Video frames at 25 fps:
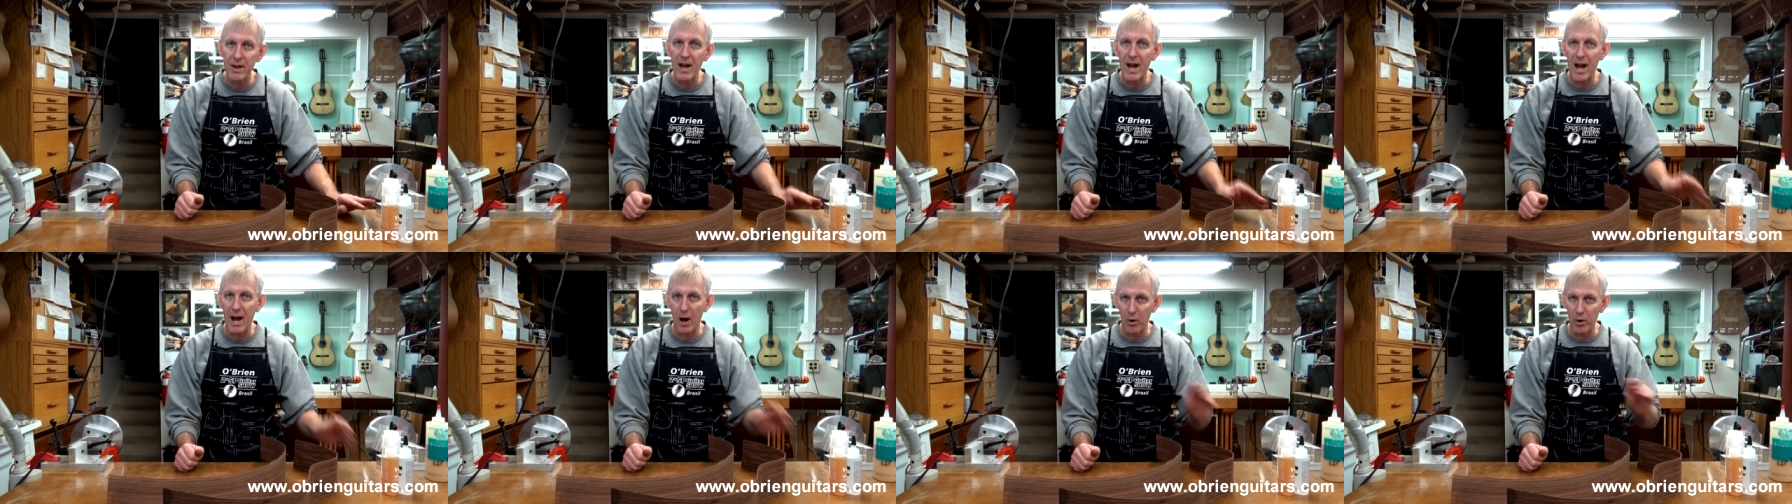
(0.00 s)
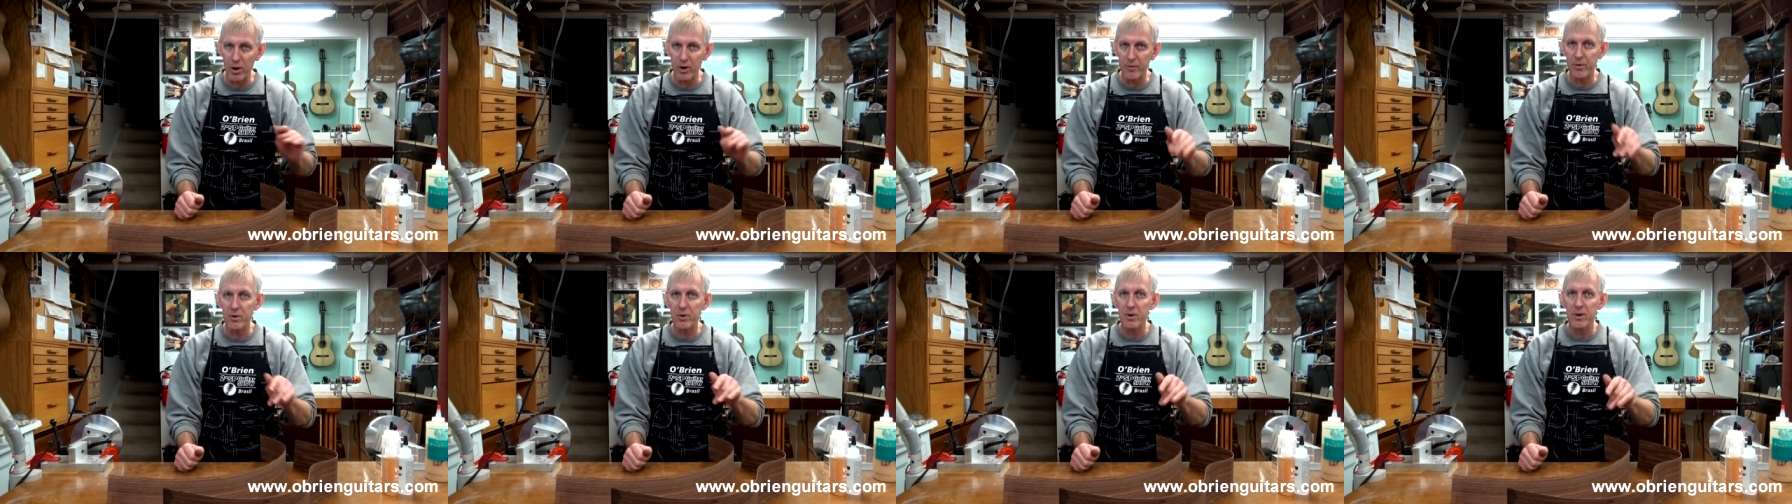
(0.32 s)

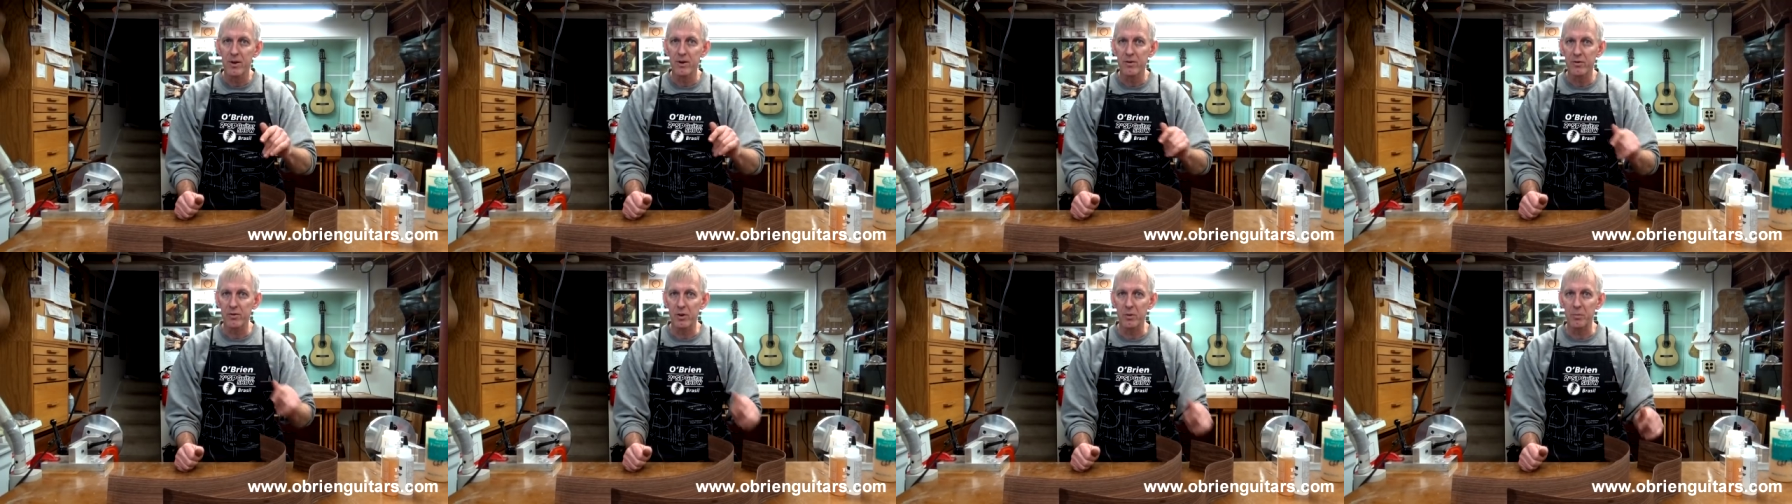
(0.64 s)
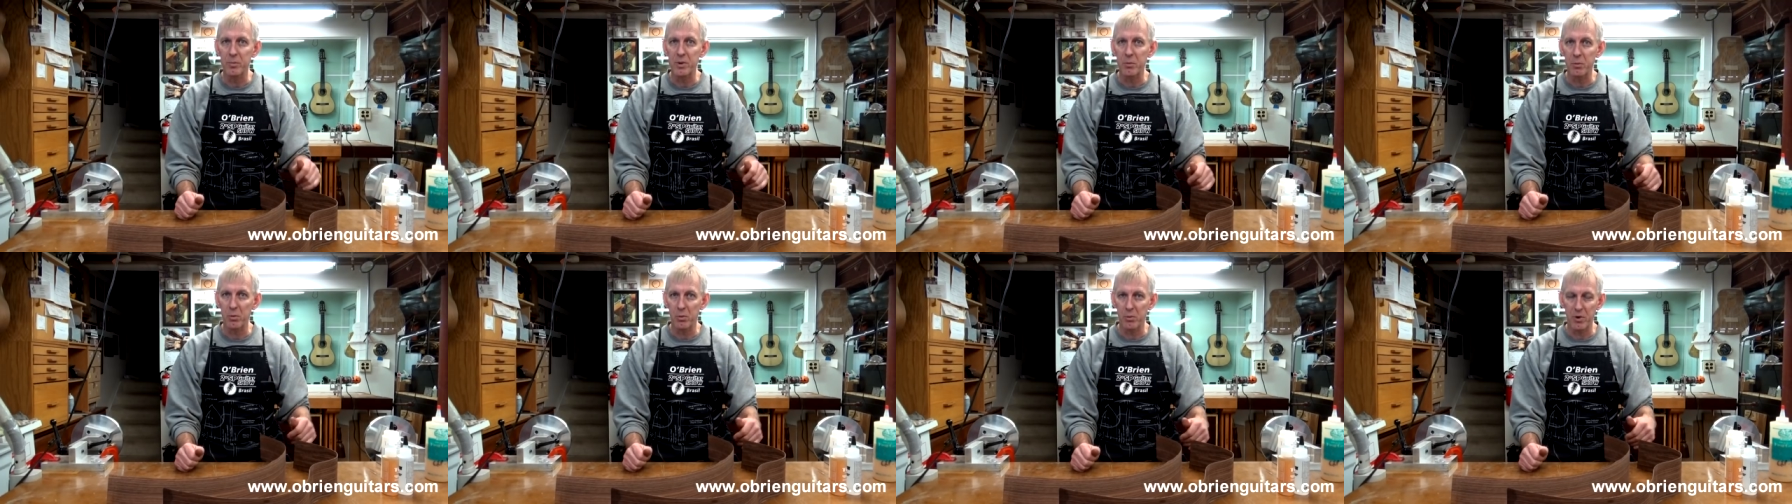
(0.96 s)
However, some
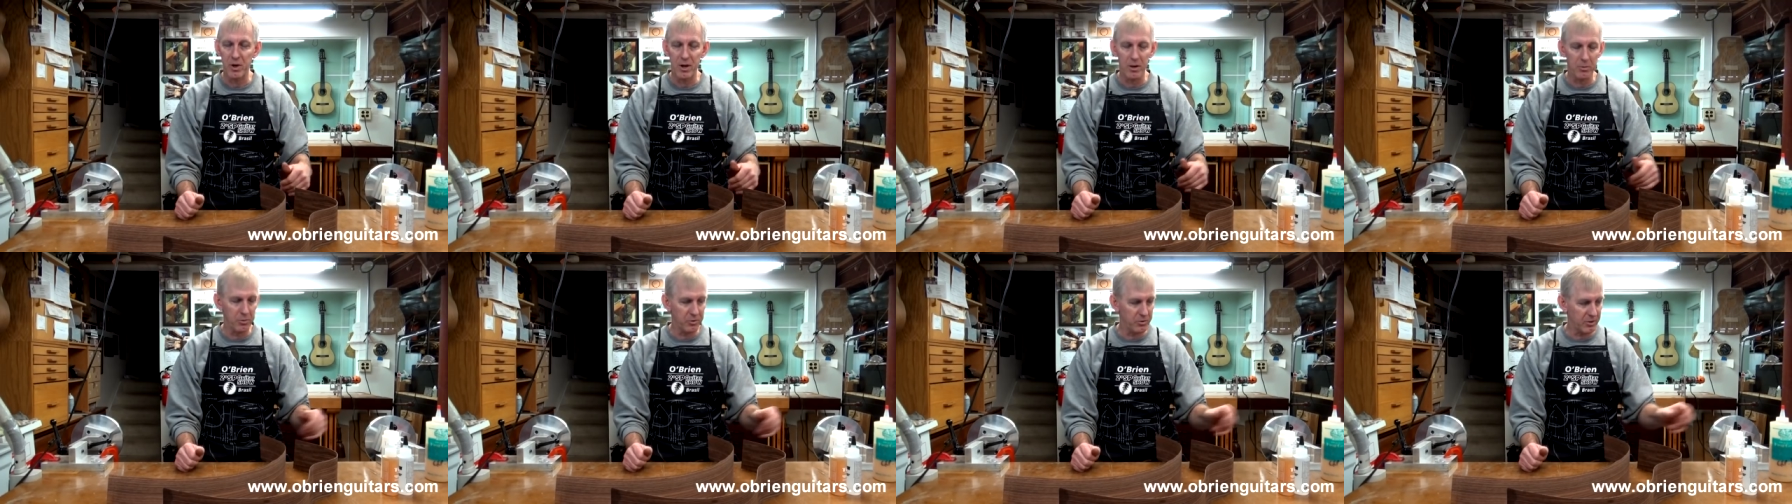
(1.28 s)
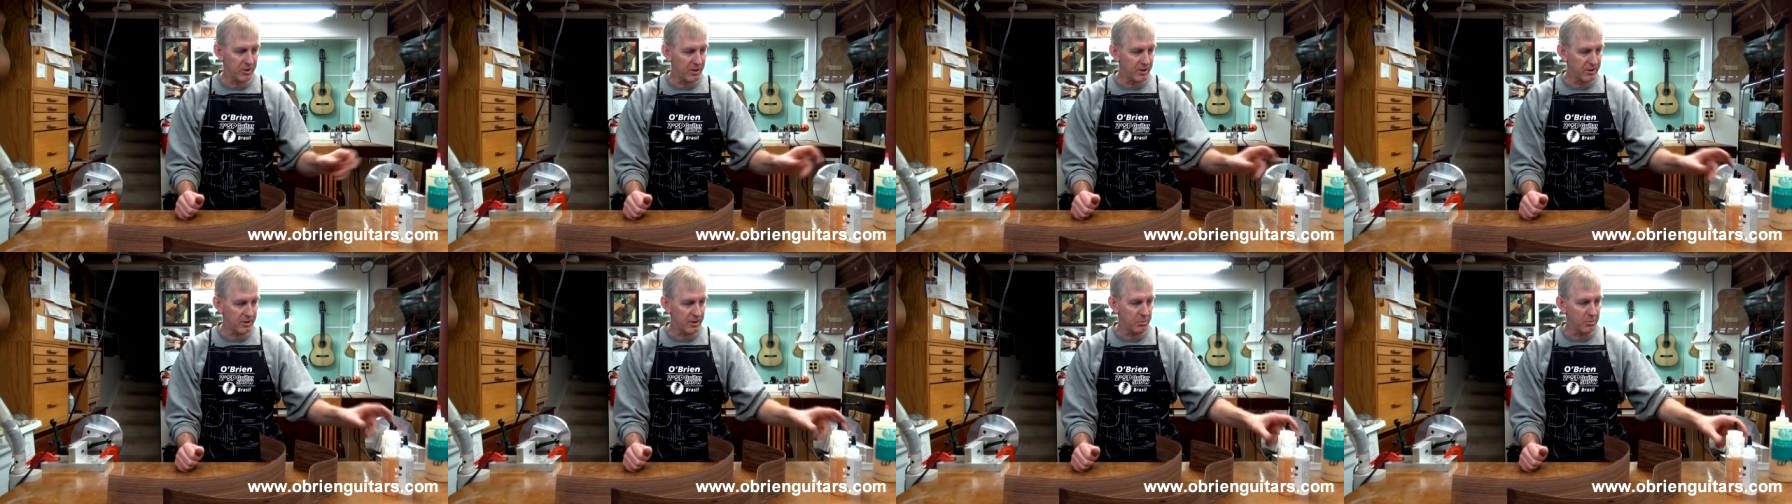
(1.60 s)
people are able to
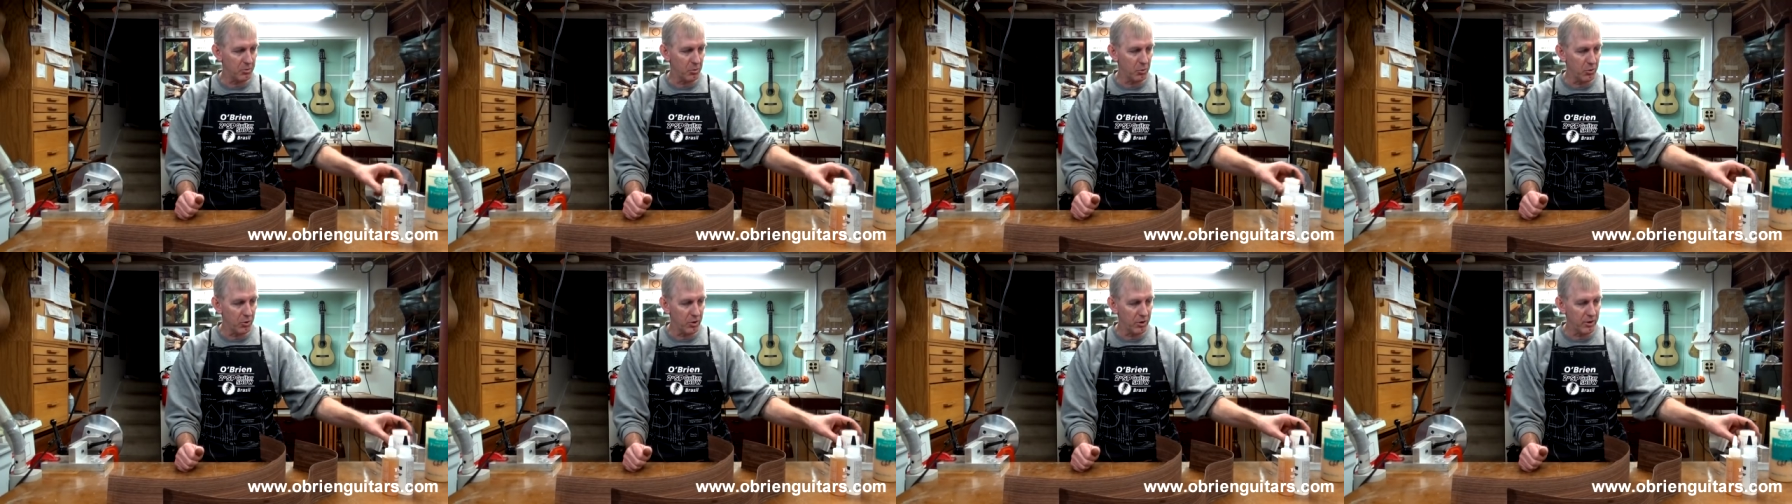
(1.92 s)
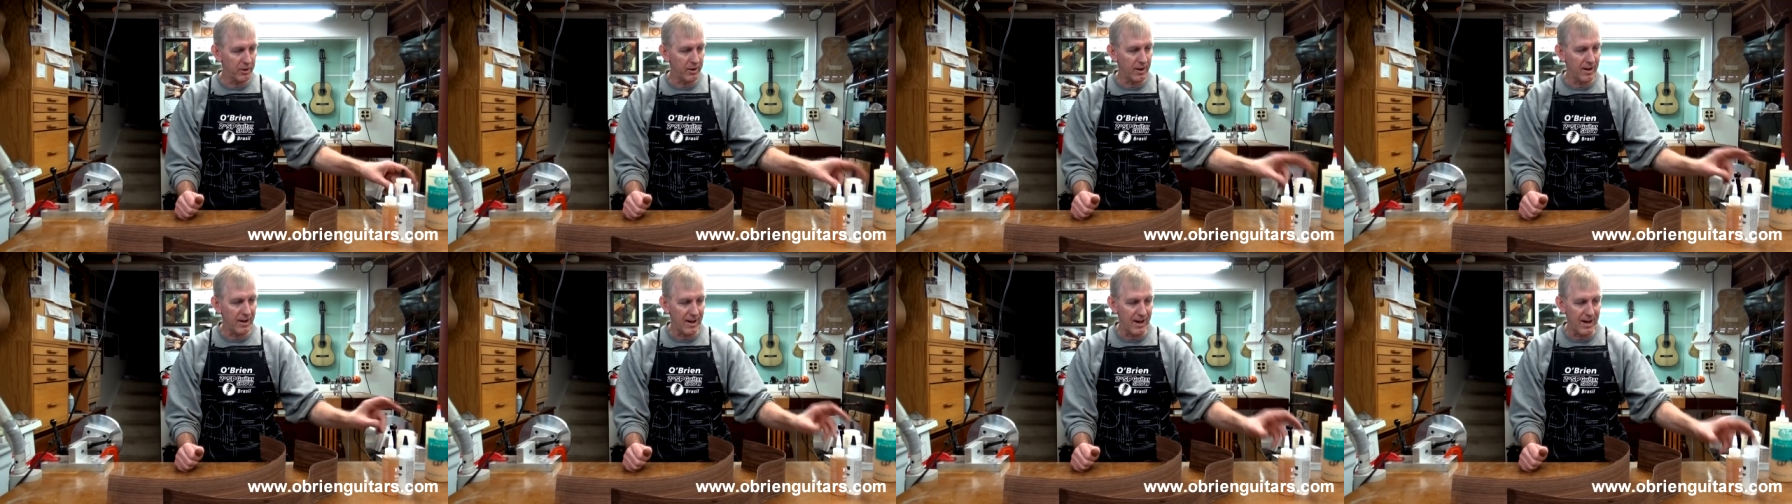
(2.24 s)
get them to work.